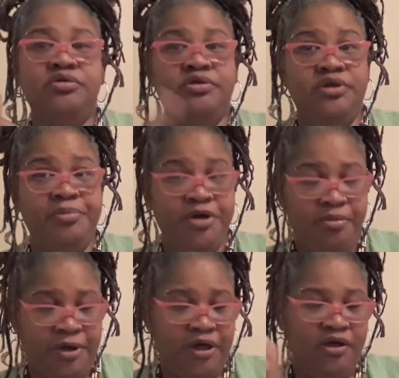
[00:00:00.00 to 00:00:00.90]
Let me go
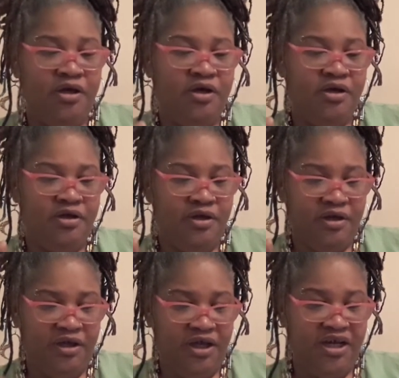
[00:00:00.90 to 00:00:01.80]
back.
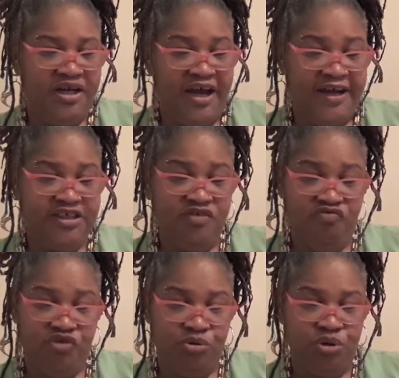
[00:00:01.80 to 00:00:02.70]
In Haitian
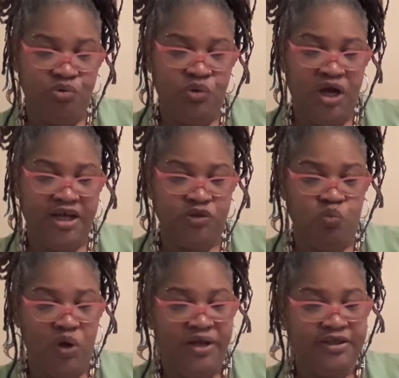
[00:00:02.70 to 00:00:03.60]
voodoo, as
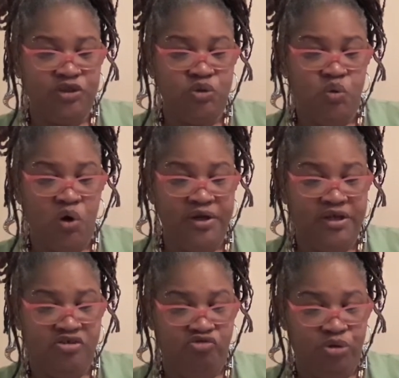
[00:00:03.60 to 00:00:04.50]
well as New
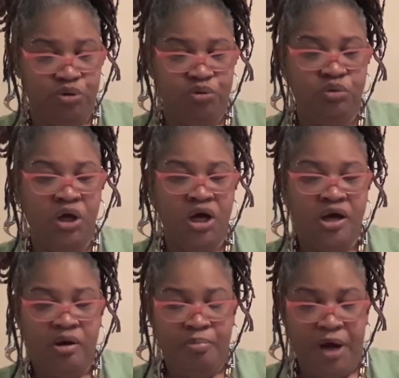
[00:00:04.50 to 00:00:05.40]
Orleans voodoo,
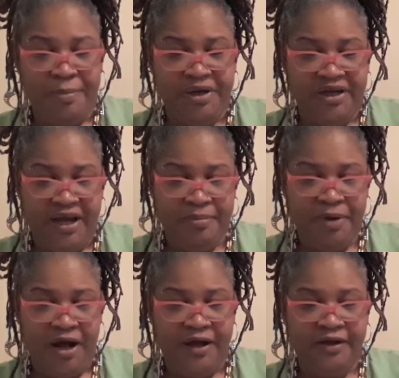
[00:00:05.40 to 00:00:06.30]
Papa
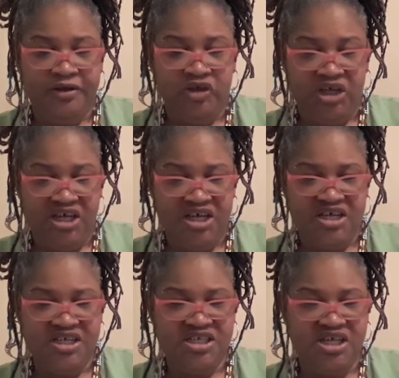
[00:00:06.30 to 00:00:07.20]
Legba
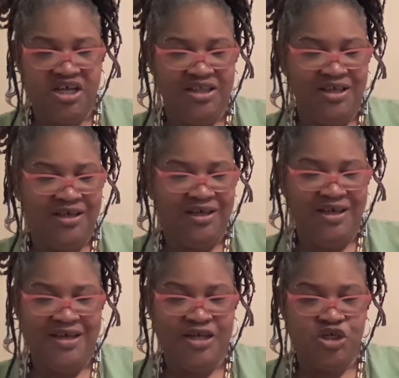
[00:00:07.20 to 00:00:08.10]
is the
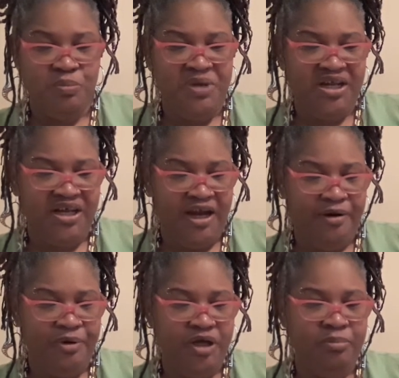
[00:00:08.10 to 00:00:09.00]

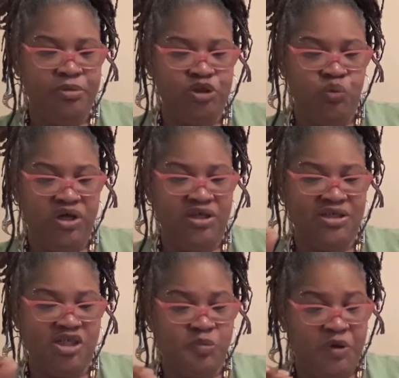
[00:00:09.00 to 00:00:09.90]
intermediary between the
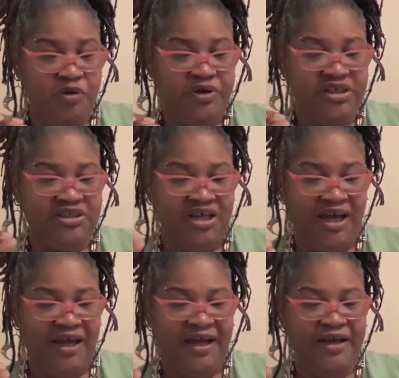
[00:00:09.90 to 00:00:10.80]
spirits
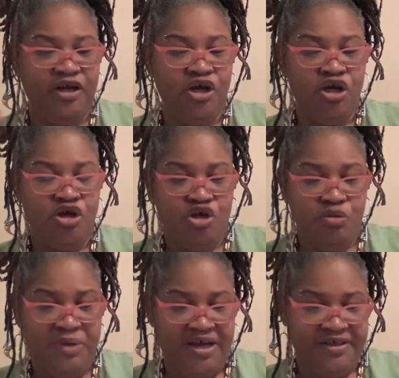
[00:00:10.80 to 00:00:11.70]
and
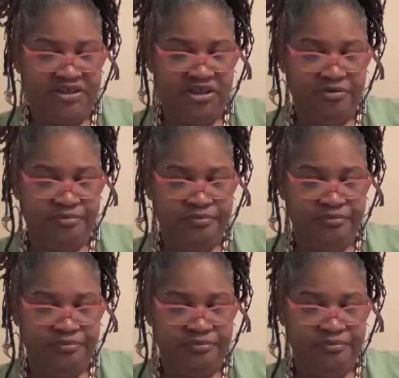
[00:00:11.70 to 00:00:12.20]
humanity.